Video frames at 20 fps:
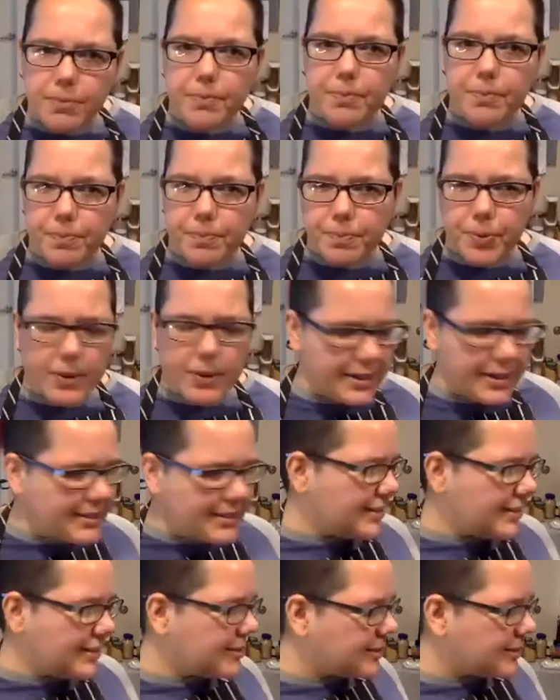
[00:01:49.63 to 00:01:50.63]
pretty
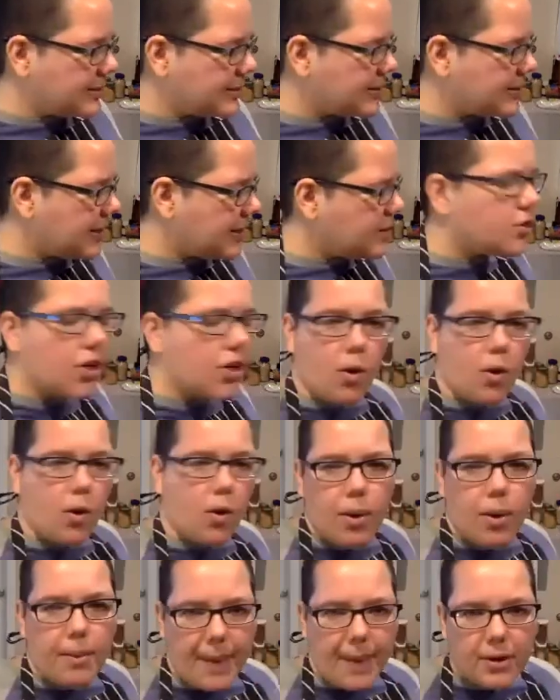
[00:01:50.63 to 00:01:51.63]
decently low
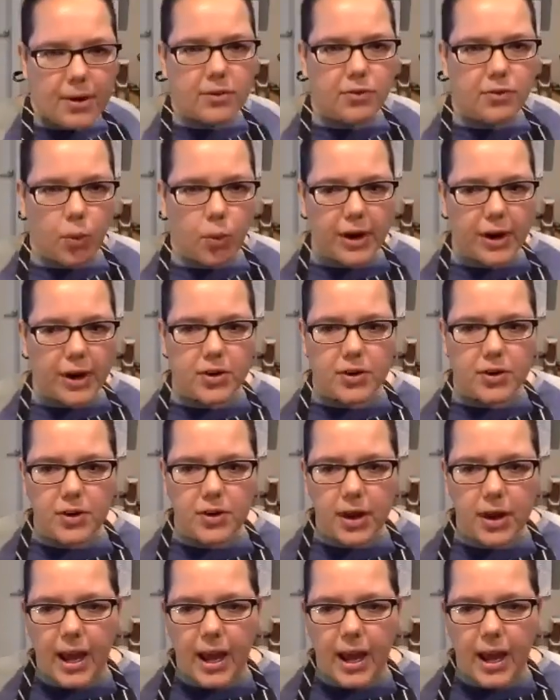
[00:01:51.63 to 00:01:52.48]
amount of oil.